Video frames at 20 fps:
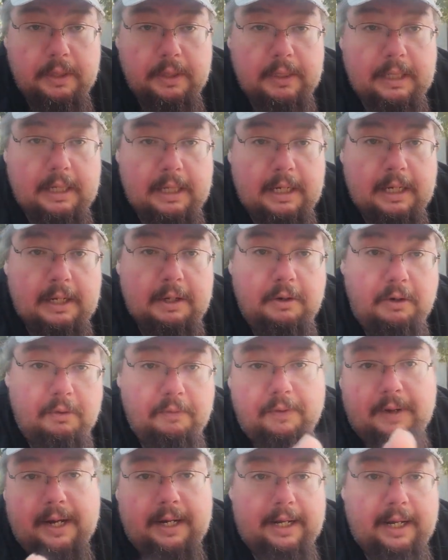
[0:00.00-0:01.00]
it,
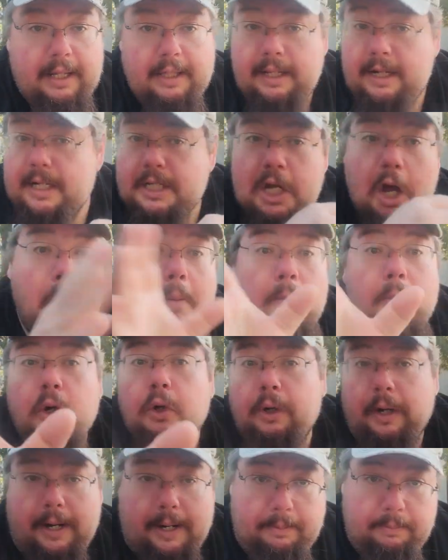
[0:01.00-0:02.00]
you found out that it's all
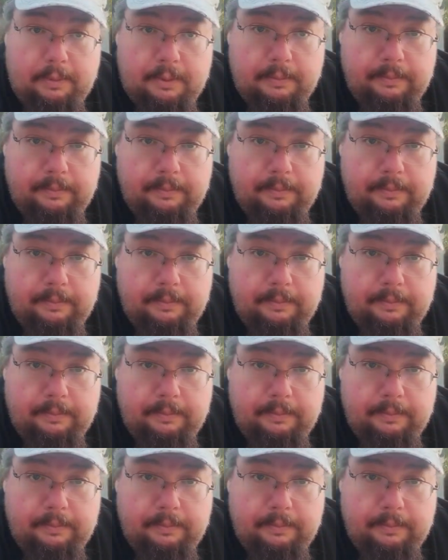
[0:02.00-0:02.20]
bullcrap.